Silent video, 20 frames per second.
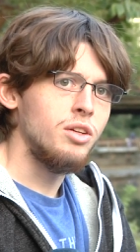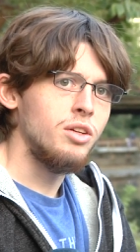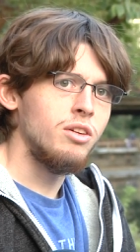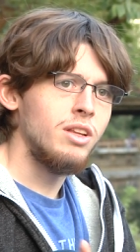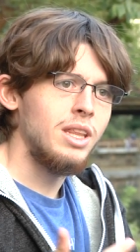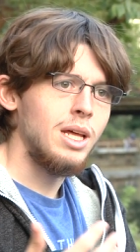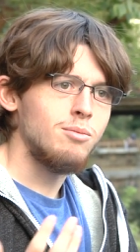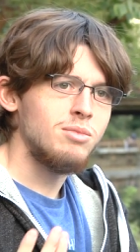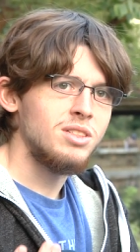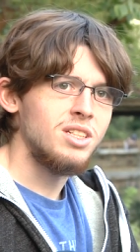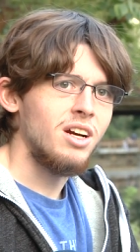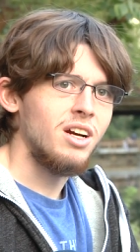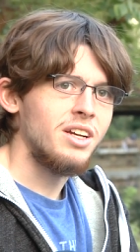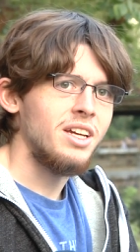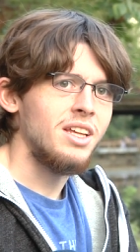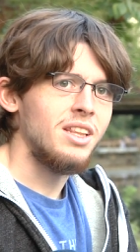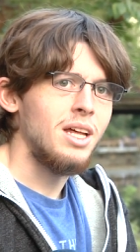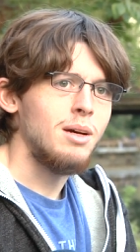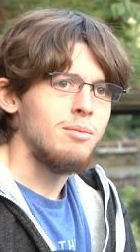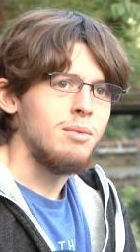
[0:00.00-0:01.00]
due to them
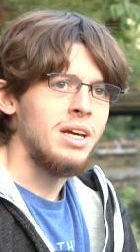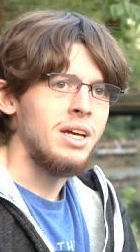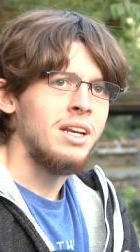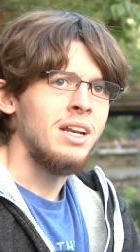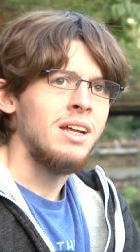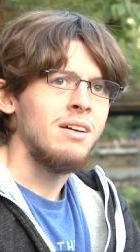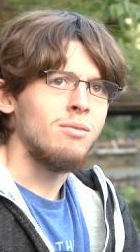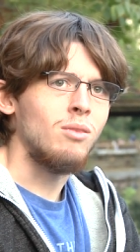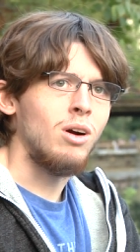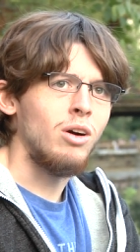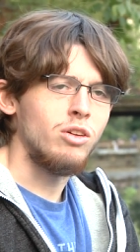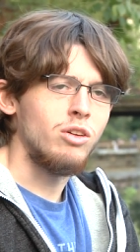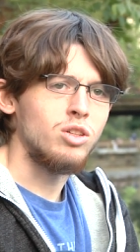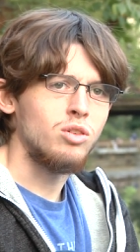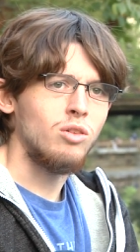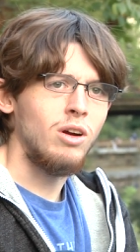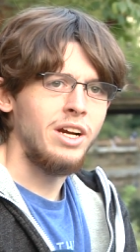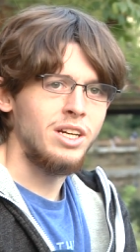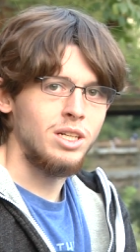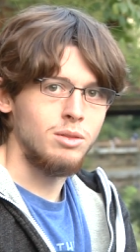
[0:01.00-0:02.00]
sucking them in while
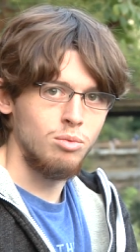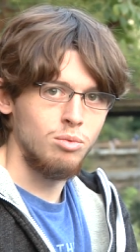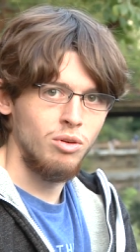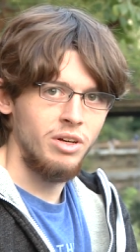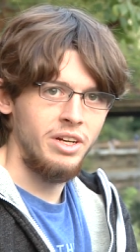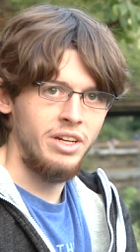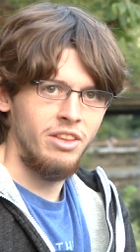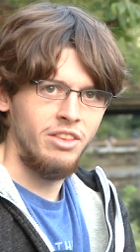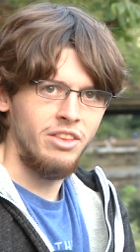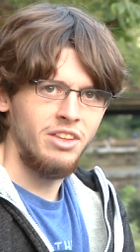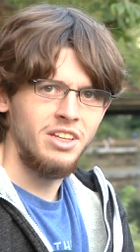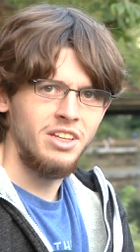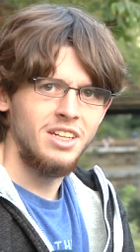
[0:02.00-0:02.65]
they're trying to breathe.